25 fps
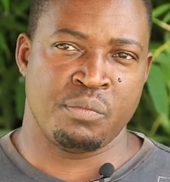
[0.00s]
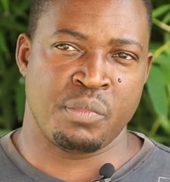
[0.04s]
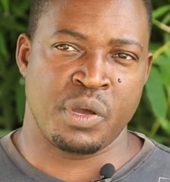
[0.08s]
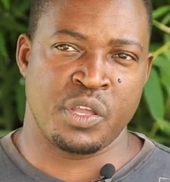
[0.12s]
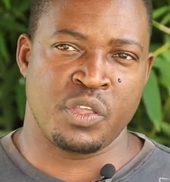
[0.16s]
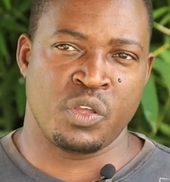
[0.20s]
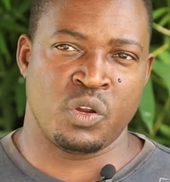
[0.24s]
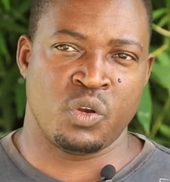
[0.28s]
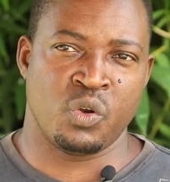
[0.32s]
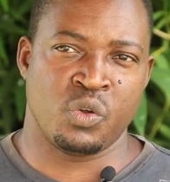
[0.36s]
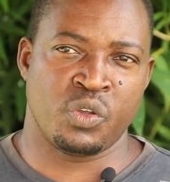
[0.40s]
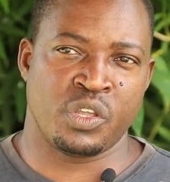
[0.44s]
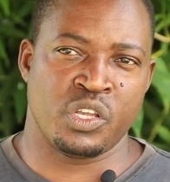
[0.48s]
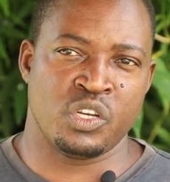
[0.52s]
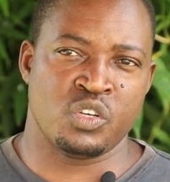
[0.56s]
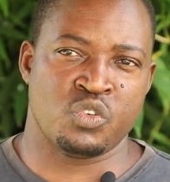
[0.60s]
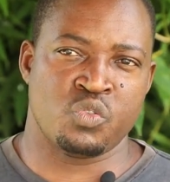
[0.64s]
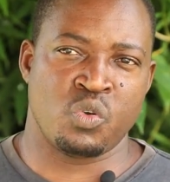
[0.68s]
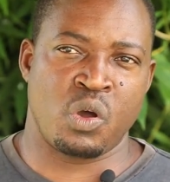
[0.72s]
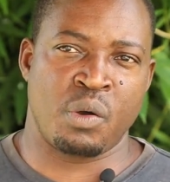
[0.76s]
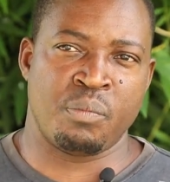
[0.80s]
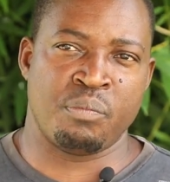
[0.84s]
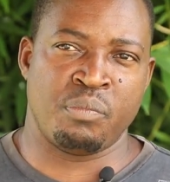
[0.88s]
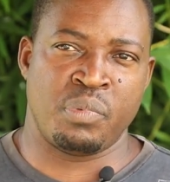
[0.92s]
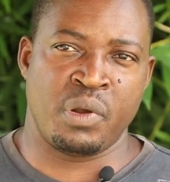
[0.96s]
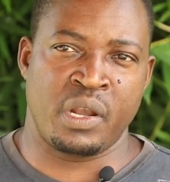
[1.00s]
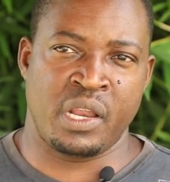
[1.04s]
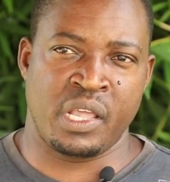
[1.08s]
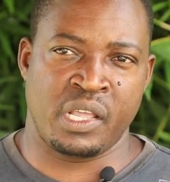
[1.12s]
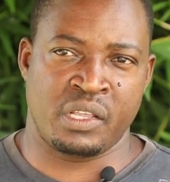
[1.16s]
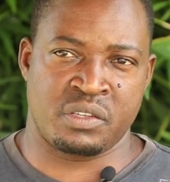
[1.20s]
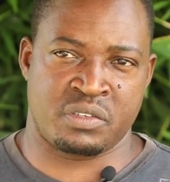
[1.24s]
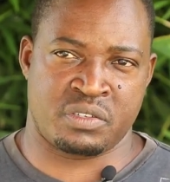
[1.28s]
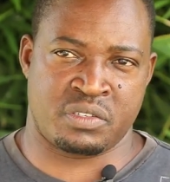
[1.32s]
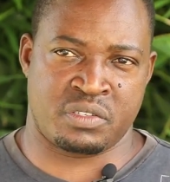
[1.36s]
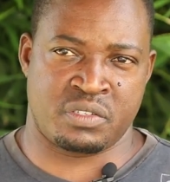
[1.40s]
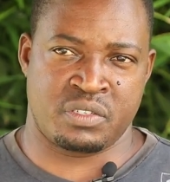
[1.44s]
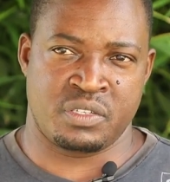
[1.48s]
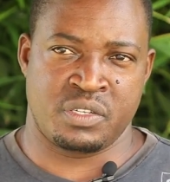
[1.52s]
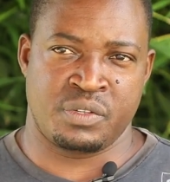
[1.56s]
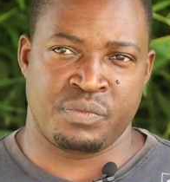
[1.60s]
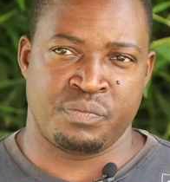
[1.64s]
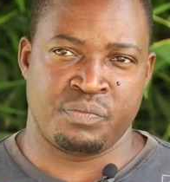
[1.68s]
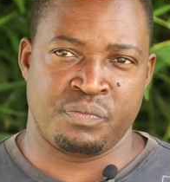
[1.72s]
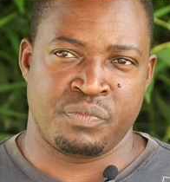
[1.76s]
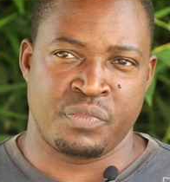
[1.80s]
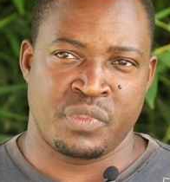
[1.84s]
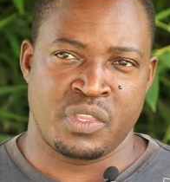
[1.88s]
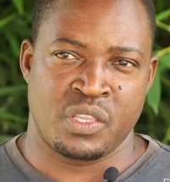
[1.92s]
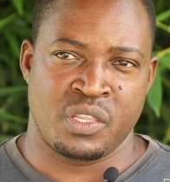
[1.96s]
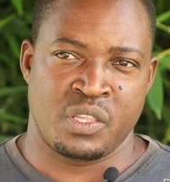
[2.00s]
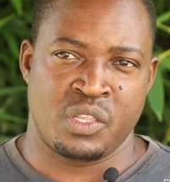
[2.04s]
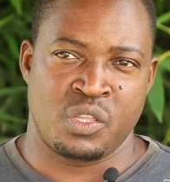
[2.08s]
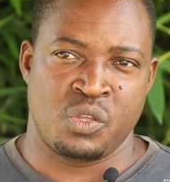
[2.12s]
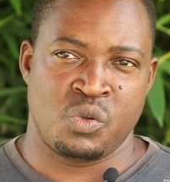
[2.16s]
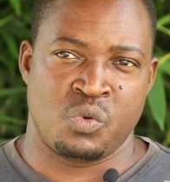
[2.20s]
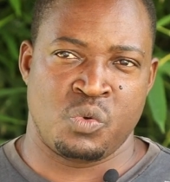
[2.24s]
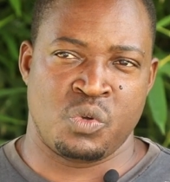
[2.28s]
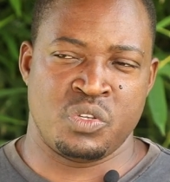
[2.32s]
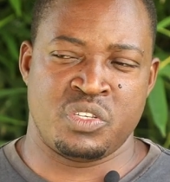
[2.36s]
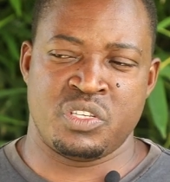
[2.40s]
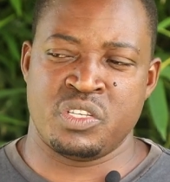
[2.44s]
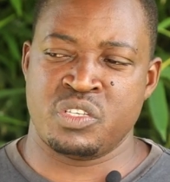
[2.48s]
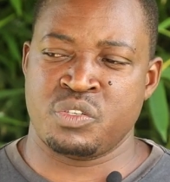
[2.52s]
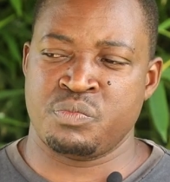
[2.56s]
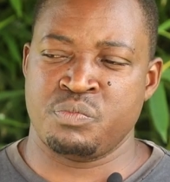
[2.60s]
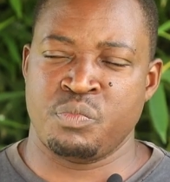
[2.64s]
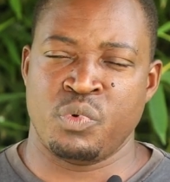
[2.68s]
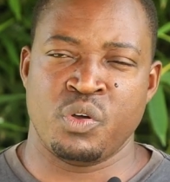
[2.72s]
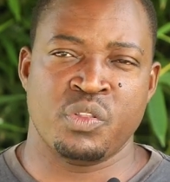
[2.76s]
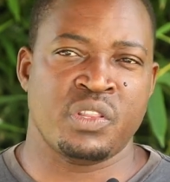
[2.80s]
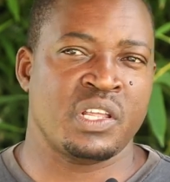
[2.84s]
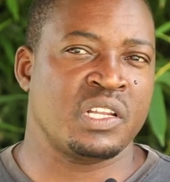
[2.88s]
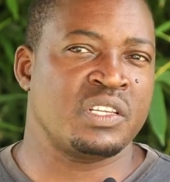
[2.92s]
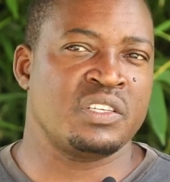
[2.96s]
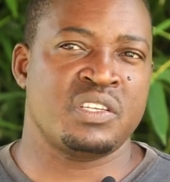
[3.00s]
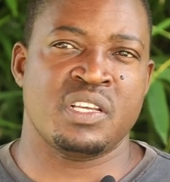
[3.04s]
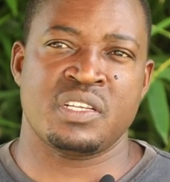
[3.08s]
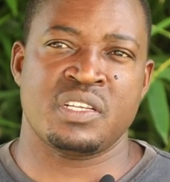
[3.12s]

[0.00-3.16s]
but you're looking to a place which is more than